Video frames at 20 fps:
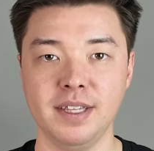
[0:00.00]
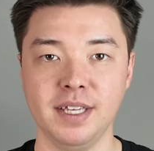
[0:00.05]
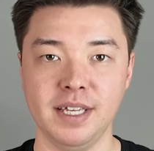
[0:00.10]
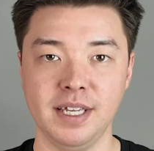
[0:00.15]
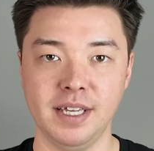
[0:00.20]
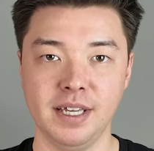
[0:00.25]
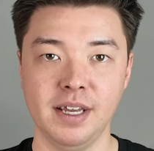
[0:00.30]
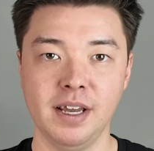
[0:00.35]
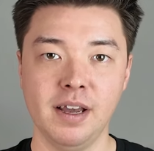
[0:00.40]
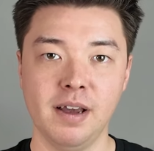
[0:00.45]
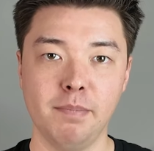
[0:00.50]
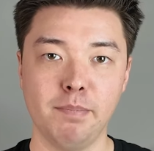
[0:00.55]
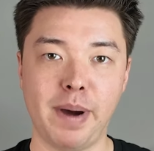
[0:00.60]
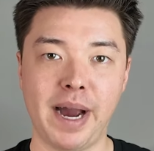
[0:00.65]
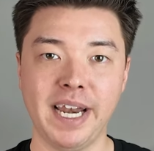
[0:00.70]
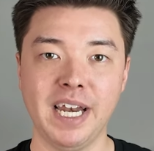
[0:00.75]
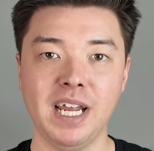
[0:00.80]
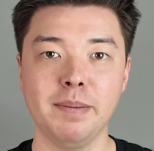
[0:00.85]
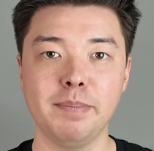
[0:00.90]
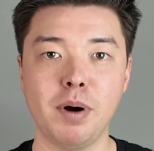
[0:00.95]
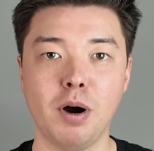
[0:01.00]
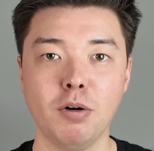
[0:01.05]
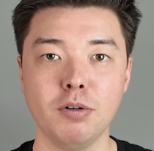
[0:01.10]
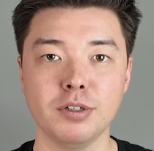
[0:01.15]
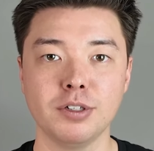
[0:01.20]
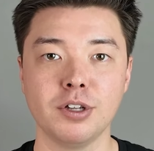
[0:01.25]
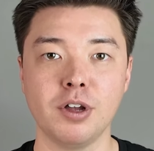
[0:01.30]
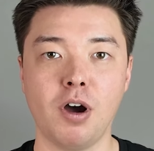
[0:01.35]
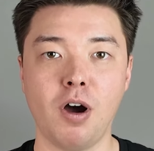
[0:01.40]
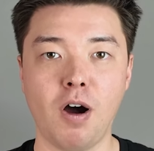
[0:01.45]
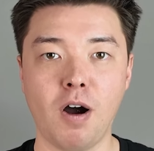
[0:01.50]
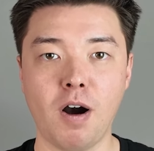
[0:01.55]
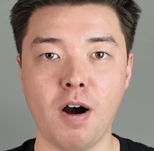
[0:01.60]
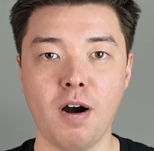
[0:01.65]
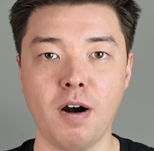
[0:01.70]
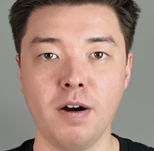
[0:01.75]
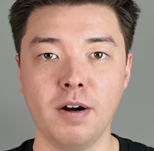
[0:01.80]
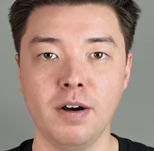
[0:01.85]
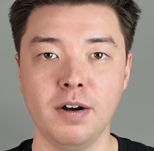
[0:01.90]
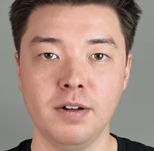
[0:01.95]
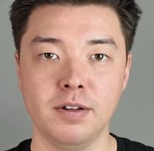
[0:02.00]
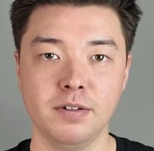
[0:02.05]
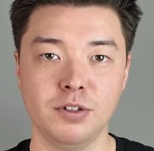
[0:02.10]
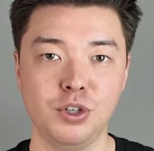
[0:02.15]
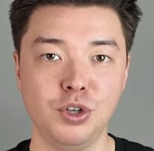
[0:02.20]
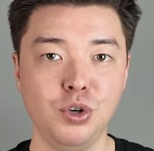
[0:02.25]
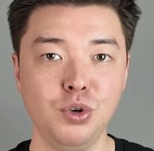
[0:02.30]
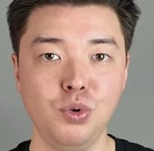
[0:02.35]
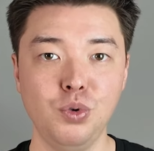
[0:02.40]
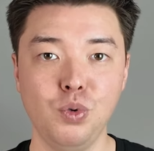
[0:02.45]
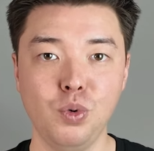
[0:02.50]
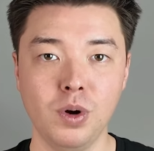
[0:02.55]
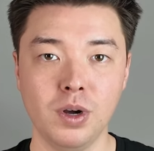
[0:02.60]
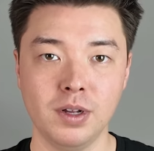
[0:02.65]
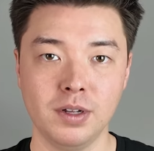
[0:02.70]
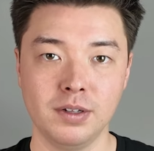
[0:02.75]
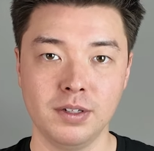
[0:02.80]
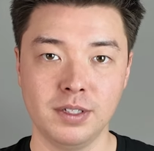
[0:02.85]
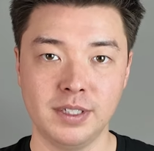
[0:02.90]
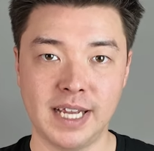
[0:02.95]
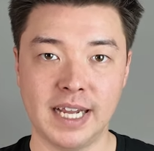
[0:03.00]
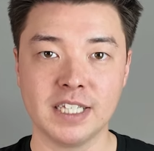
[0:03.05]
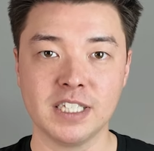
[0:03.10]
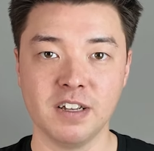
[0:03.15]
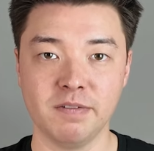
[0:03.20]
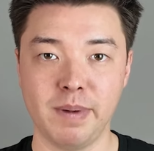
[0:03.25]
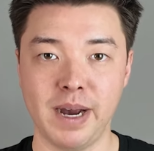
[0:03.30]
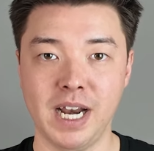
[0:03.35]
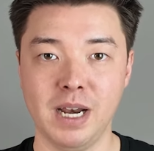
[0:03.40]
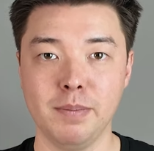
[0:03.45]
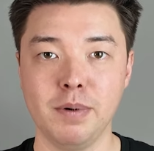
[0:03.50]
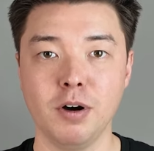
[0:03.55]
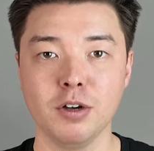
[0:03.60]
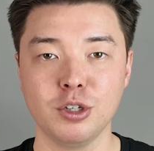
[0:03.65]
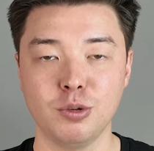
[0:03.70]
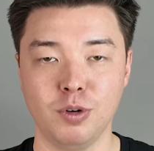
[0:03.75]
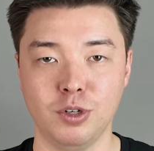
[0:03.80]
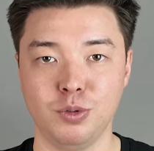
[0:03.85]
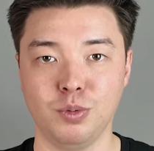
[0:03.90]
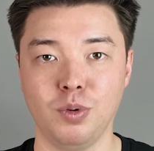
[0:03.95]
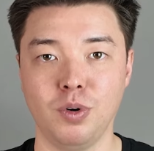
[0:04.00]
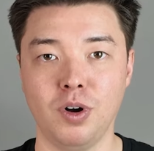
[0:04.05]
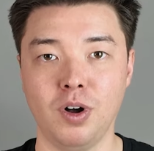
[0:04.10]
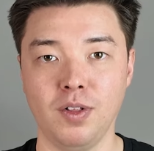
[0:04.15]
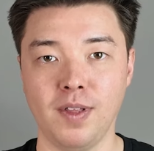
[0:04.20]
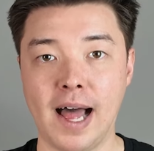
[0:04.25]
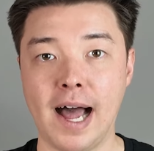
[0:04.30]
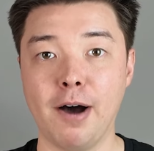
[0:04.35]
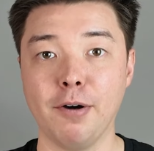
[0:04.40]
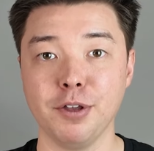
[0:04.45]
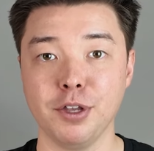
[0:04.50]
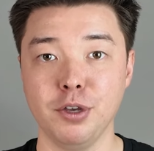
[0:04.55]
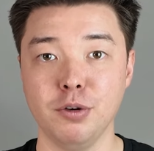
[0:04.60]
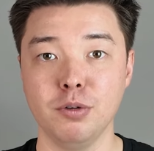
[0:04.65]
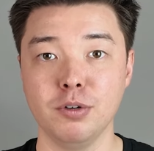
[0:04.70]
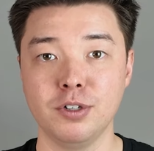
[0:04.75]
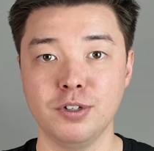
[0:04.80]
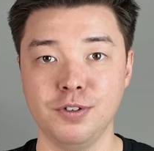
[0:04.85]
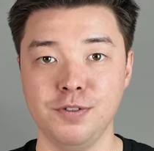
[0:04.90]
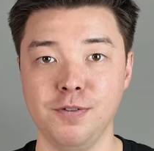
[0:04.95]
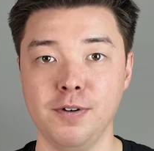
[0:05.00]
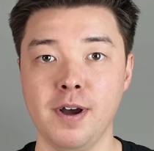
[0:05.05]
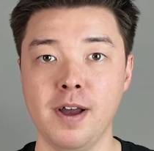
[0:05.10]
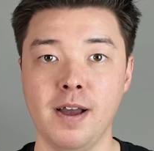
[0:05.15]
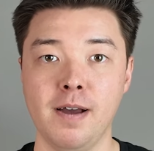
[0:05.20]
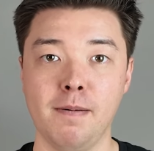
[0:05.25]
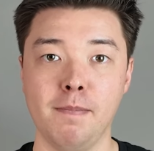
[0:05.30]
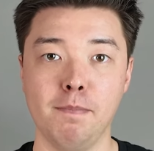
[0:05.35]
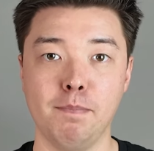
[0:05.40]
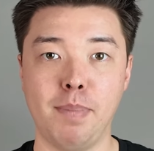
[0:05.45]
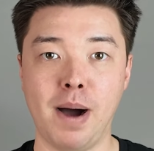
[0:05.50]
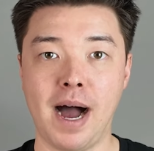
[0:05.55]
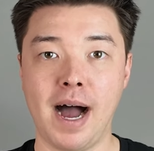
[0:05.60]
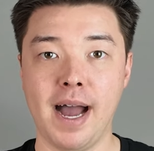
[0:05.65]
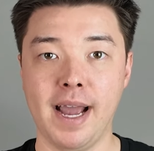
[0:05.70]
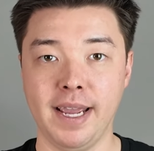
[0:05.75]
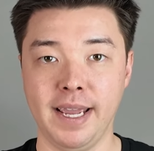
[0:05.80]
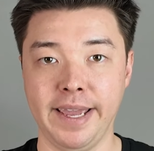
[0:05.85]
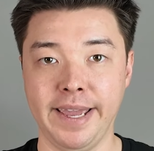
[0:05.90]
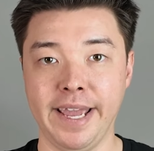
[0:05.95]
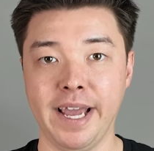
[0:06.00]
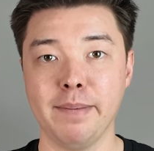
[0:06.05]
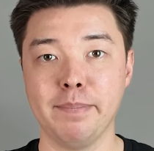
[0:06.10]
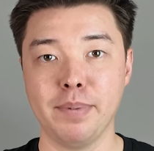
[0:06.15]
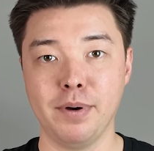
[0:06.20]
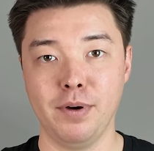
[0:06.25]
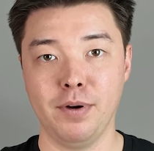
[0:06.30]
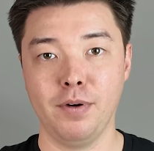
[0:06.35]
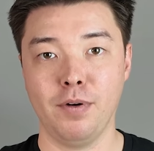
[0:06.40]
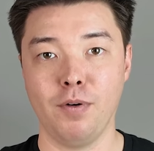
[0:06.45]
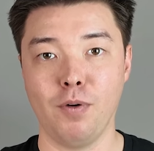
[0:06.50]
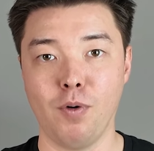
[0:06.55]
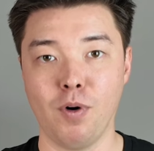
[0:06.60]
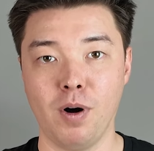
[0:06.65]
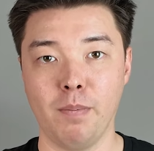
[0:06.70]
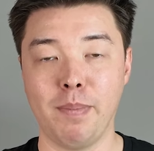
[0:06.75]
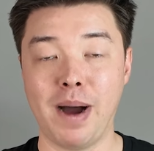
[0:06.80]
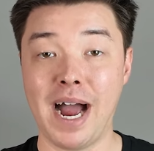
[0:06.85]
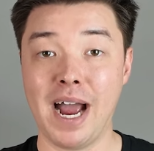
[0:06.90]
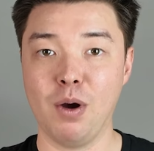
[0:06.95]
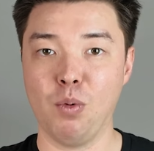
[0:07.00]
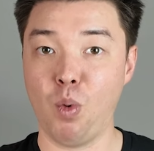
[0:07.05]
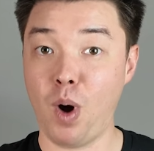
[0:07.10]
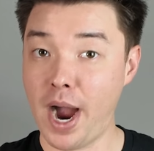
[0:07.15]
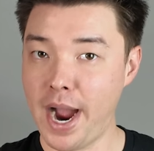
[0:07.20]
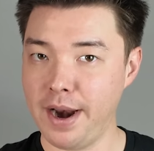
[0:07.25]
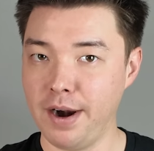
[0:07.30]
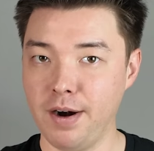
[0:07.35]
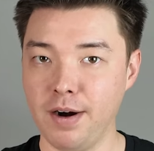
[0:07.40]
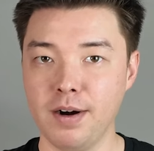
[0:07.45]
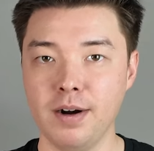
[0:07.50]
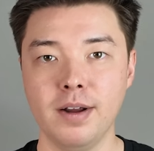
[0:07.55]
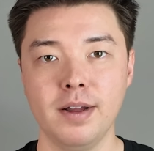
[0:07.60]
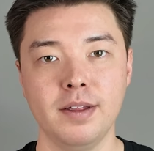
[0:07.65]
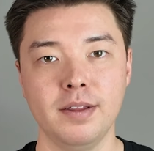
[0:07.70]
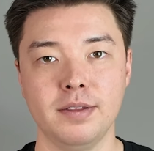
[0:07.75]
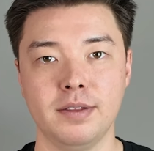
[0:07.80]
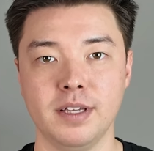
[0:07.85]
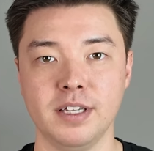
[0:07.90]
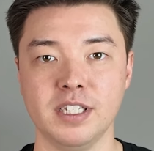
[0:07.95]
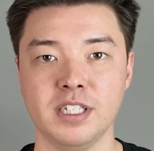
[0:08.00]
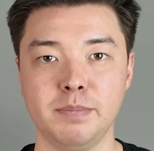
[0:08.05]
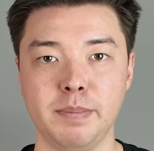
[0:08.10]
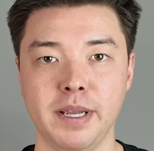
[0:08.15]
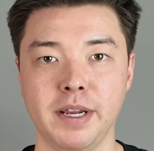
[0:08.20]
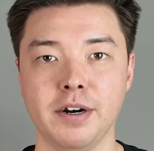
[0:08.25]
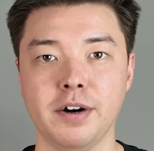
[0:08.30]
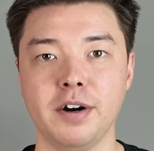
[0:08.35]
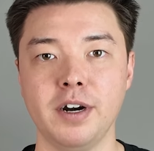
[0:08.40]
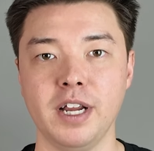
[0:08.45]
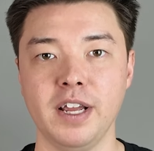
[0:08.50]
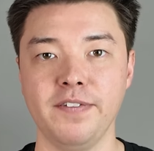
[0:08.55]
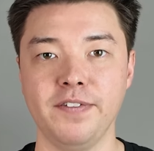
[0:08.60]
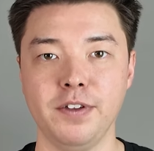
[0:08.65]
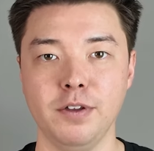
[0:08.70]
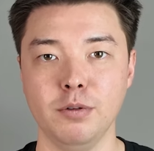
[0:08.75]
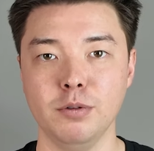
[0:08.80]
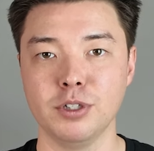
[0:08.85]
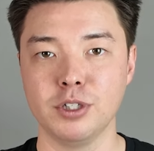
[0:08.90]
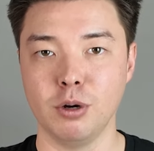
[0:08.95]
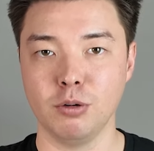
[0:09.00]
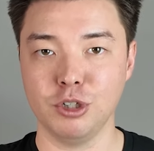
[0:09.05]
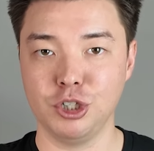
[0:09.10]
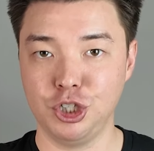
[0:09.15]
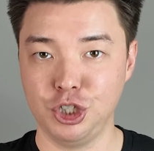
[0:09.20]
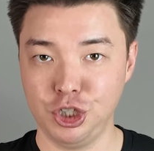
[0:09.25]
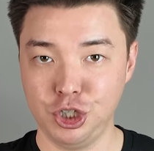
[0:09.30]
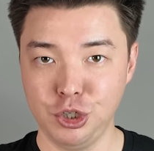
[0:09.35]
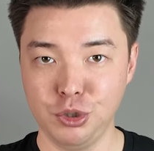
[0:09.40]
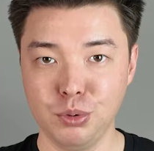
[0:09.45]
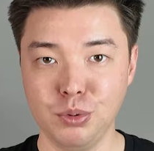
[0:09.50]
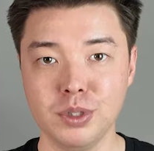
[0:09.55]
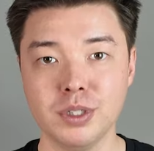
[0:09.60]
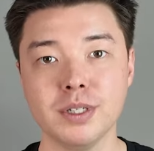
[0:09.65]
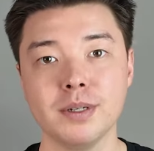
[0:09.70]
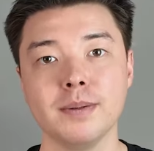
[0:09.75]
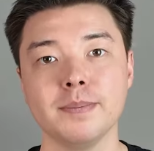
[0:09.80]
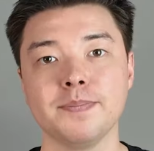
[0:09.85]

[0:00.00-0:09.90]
the binding posts are 2 sets of binding posts, which will allow you to buy amp or buy wire this speaker if you so choose.